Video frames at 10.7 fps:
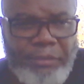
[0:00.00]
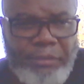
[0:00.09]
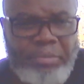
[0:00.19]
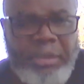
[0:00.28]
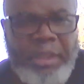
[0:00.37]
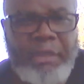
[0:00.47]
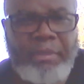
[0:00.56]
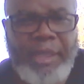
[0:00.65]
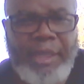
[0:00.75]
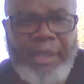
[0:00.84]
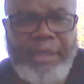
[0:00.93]
medium
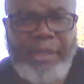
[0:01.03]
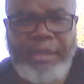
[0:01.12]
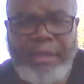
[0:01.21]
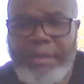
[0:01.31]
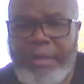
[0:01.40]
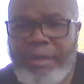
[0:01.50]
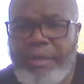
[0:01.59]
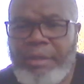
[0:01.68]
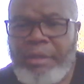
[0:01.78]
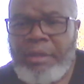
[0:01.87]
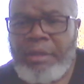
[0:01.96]
body cigar.
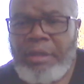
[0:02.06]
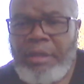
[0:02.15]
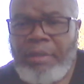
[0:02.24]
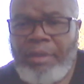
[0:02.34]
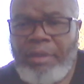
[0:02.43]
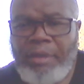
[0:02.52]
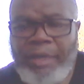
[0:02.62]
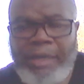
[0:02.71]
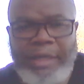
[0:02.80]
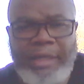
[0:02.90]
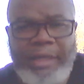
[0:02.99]
I'm gonna go
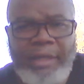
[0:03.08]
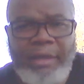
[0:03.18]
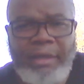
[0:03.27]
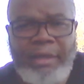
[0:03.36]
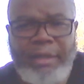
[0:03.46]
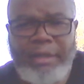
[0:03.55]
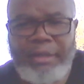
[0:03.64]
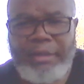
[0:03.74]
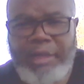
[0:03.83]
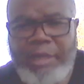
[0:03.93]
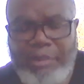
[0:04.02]
ahead and call it.
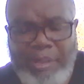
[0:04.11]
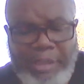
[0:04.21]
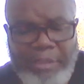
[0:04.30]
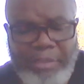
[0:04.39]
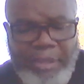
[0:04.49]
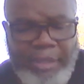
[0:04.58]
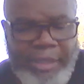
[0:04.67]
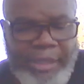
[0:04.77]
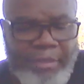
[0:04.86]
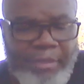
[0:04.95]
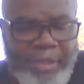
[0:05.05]
I would say it probably
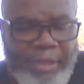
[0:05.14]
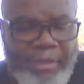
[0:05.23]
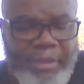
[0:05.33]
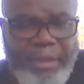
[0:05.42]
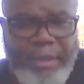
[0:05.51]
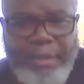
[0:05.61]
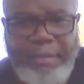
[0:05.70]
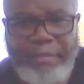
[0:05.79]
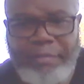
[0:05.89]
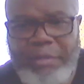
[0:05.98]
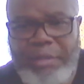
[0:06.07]
got maybe another
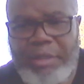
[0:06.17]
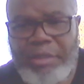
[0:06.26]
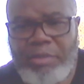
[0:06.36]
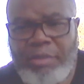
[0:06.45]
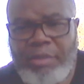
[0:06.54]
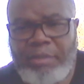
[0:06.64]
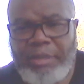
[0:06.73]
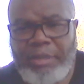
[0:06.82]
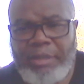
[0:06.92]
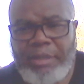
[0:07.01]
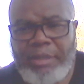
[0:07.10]
15-20
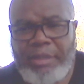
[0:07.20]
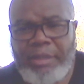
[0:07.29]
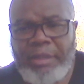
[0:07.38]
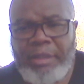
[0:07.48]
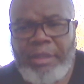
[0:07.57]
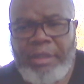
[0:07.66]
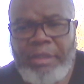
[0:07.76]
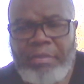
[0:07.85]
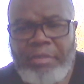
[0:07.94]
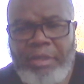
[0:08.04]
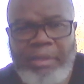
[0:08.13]
minutes on it,
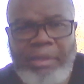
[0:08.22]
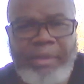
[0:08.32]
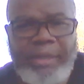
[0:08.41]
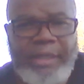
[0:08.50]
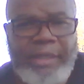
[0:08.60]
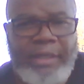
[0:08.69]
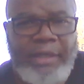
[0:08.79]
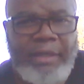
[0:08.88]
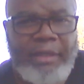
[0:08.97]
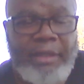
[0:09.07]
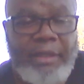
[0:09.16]
but I'm gonna go ahead and
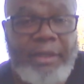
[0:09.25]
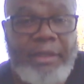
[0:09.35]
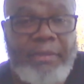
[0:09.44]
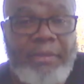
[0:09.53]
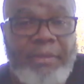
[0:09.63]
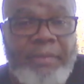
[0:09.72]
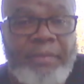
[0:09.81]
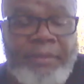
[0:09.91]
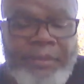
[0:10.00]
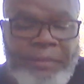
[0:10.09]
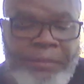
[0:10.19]
call it on this one.
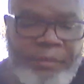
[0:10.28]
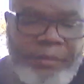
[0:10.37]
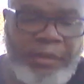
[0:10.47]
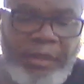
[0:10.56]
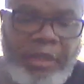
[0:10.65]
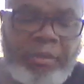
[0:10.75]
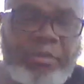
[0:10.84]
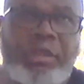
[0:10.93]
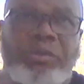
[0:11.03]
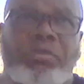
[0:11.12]
Just